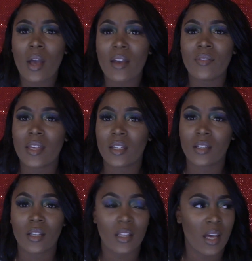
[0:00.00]
I have
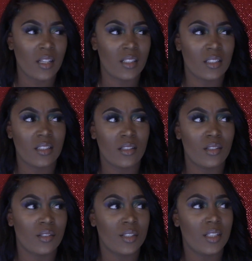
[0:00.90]
like a lot of
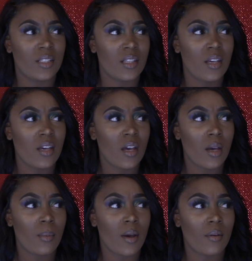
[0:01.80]
insecurities
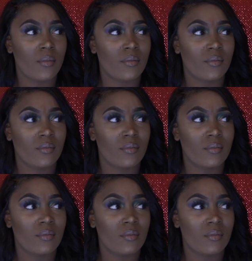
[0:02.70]
about
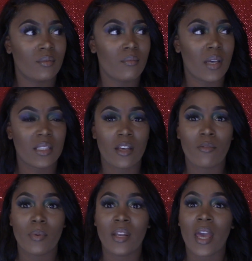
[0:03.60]

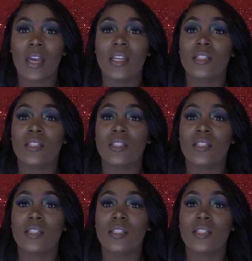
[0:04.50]
myself, but not